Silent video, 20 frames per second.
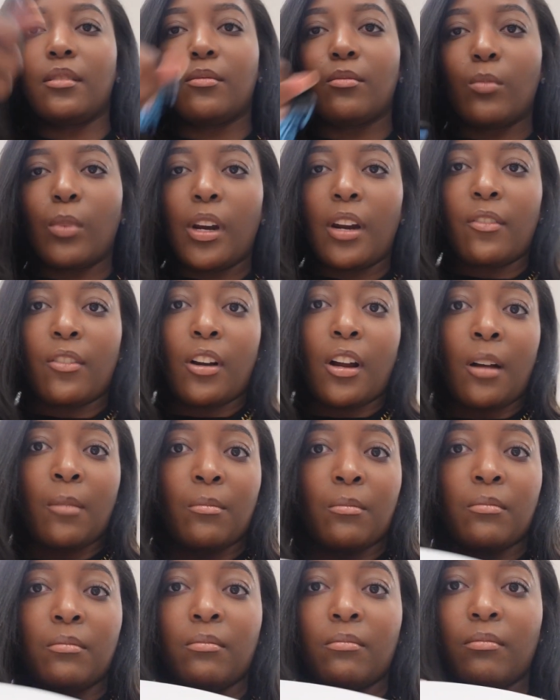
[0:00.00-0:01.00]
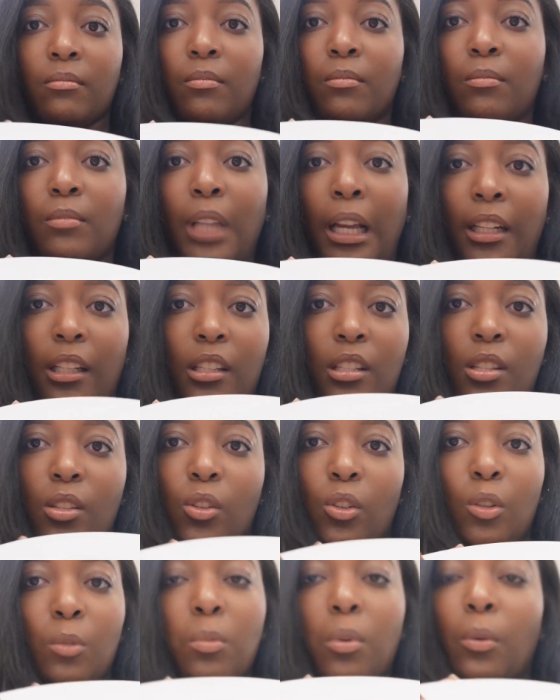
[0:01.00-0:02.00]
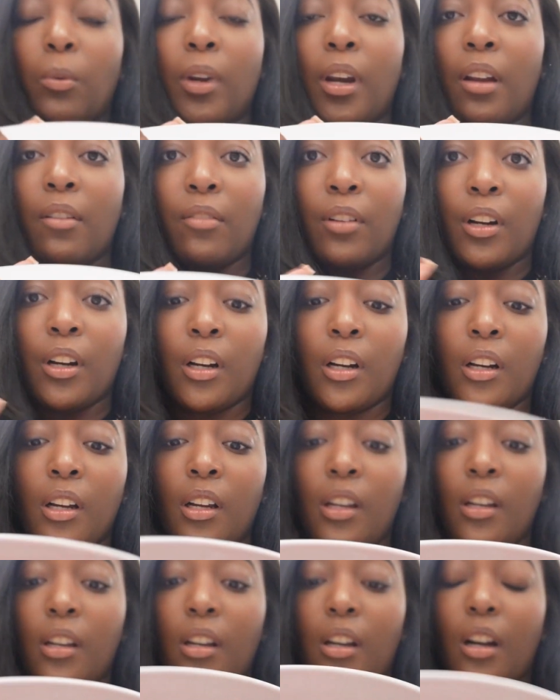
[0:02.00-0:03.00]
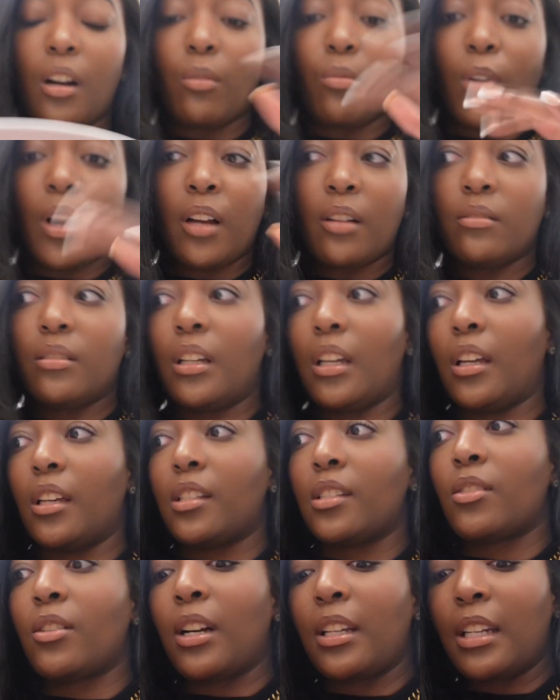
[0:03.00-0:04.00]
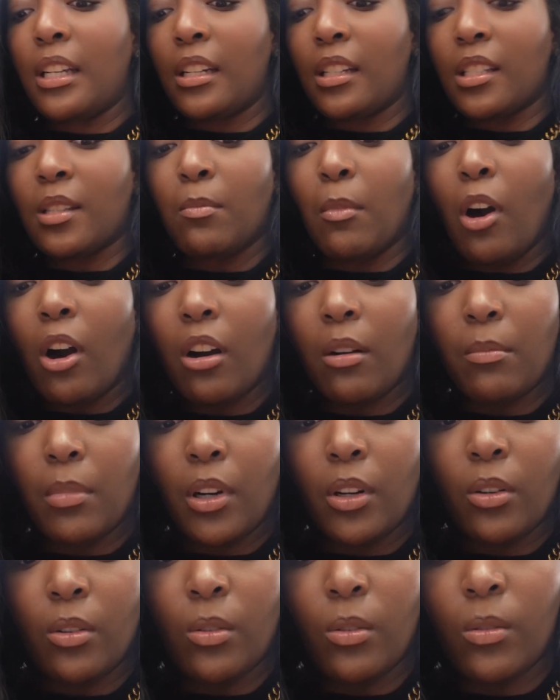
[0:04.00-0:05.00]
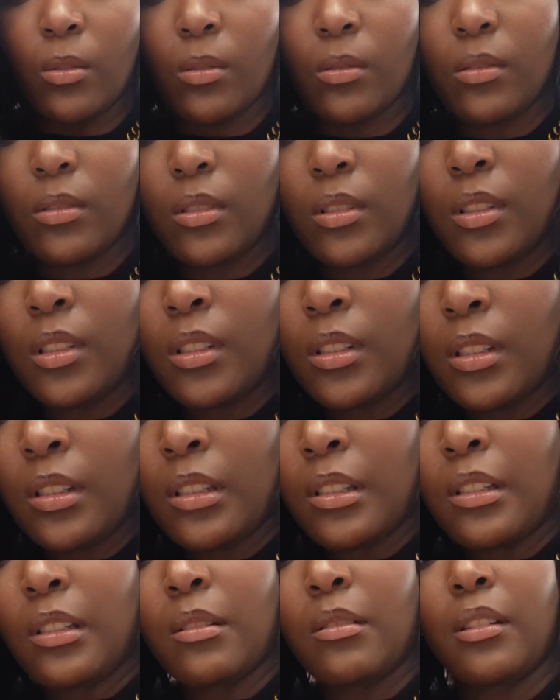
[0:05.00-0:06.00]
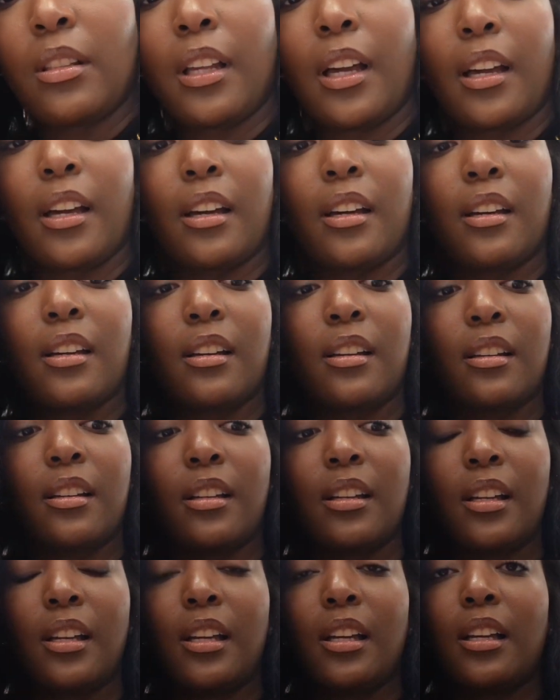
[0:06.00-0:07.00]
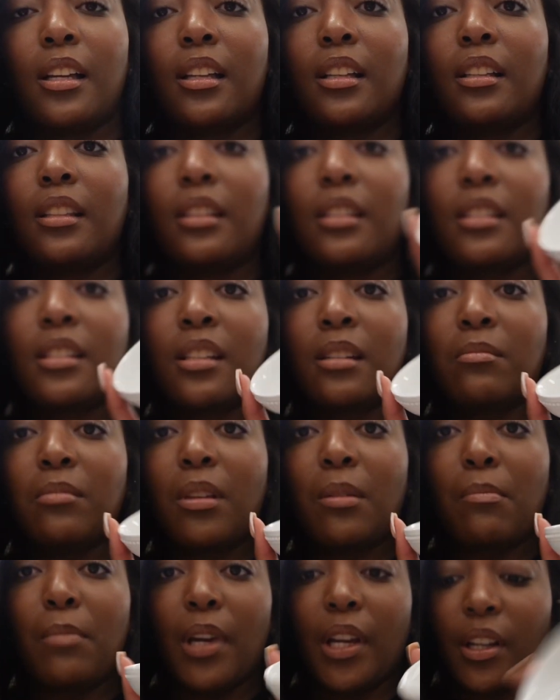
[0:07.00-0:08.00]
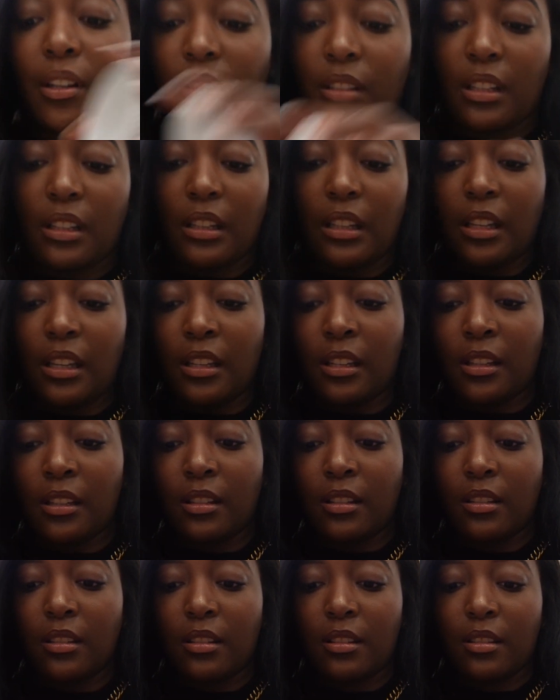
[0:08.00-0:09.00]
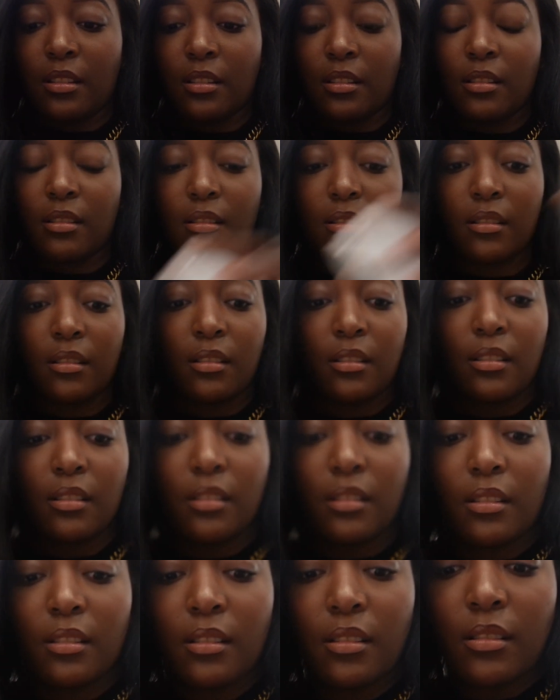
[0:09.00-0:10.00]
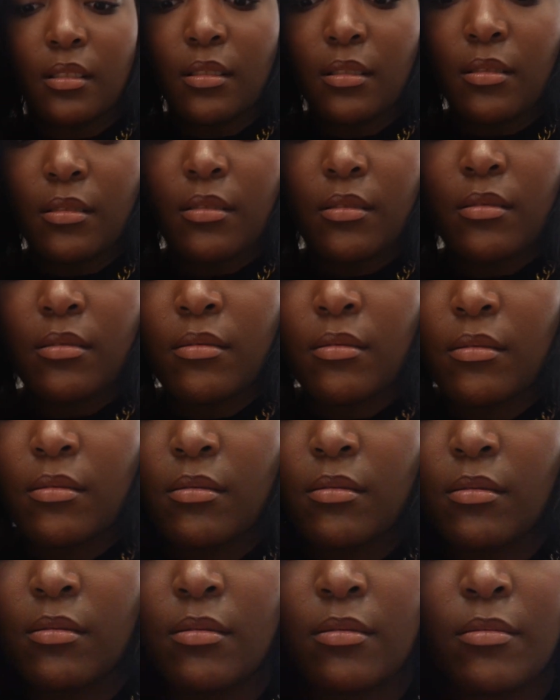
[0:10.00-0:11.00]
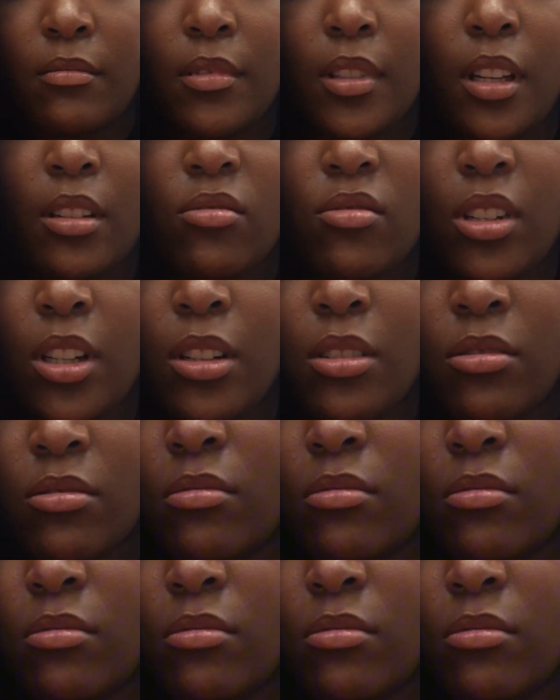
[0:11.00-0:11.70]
whatever I'm, like the soup or whatever around it. So I need a small bowl. Like, something bigger than this. I don't know.